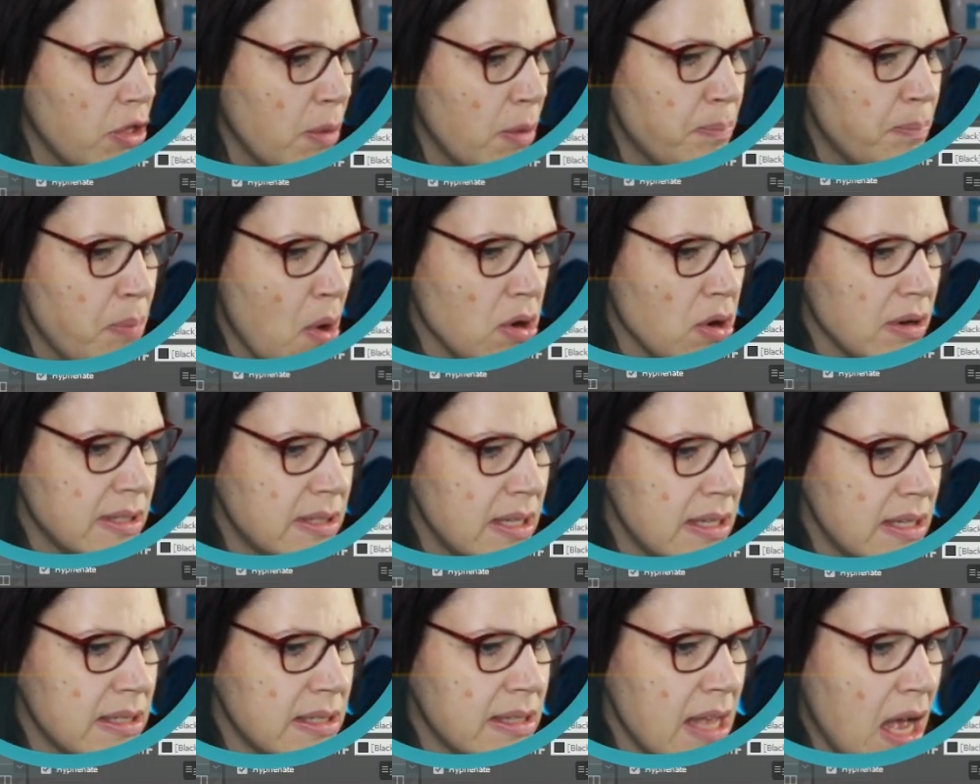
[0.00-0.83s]
the box
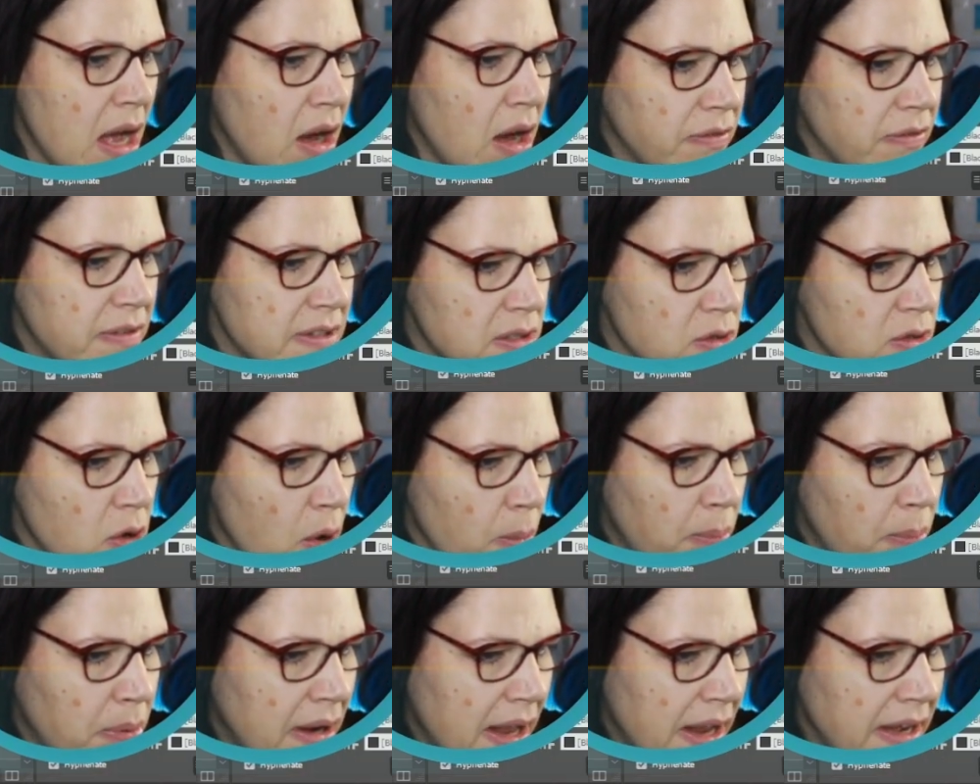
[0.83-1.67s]
itself has
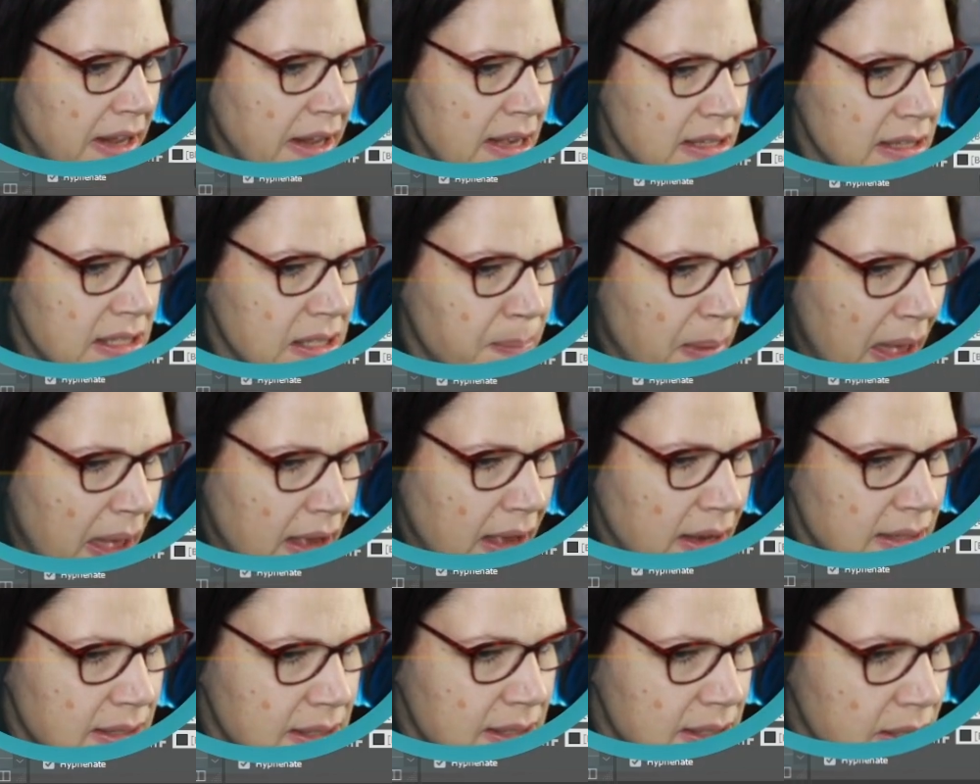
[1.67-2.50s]
got plenty of
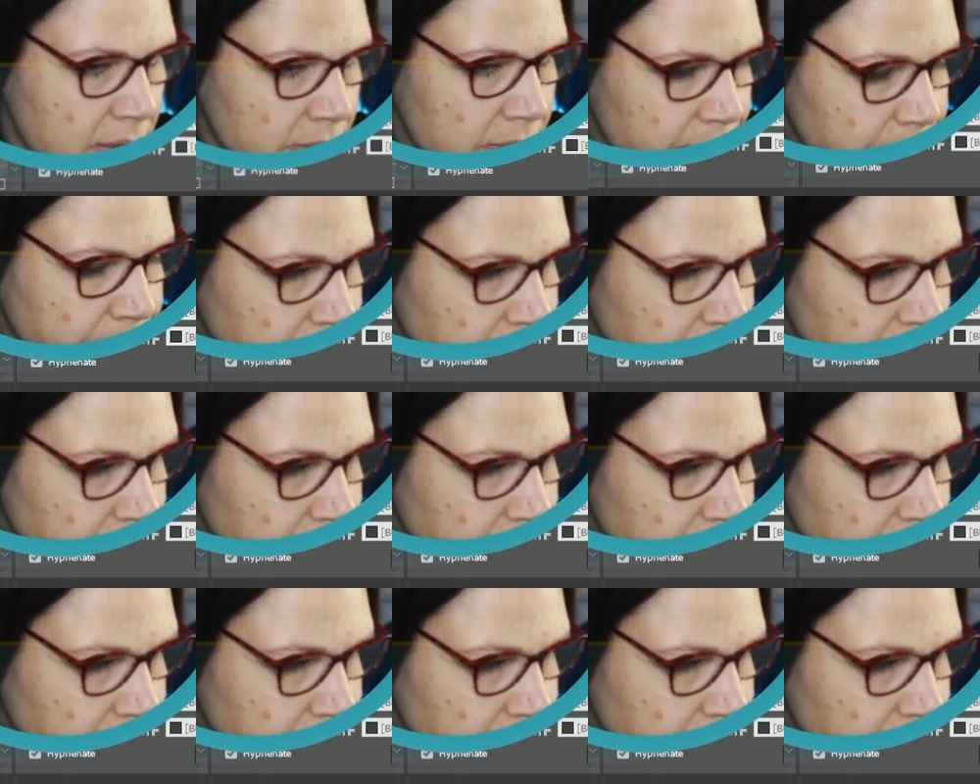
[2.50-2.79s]
space,